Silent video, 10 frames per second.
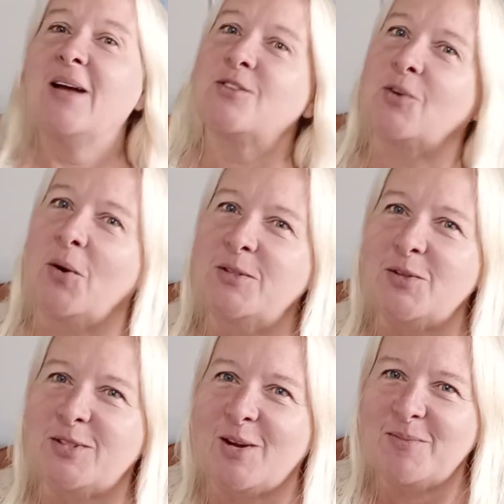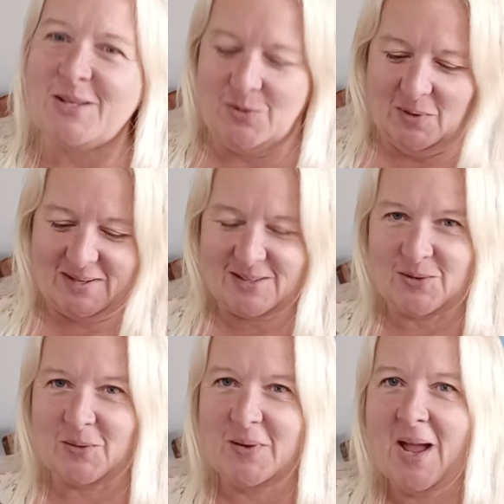to go do something you want to
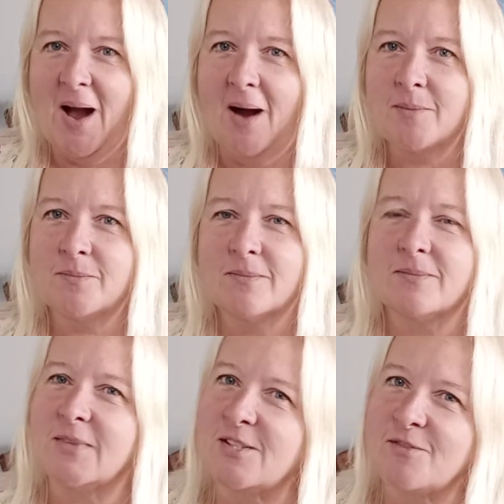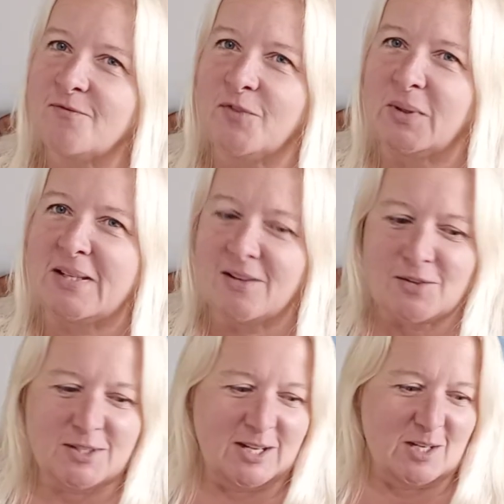do, that's fully
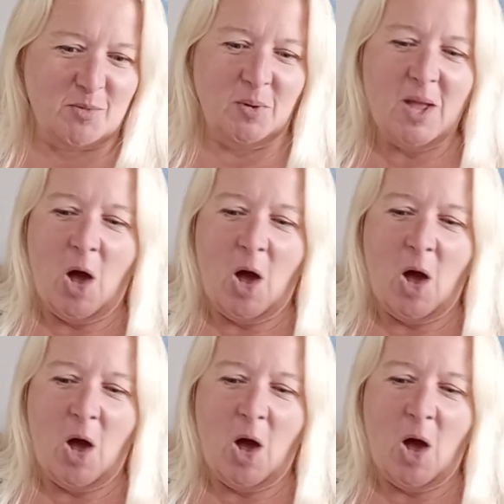understandable.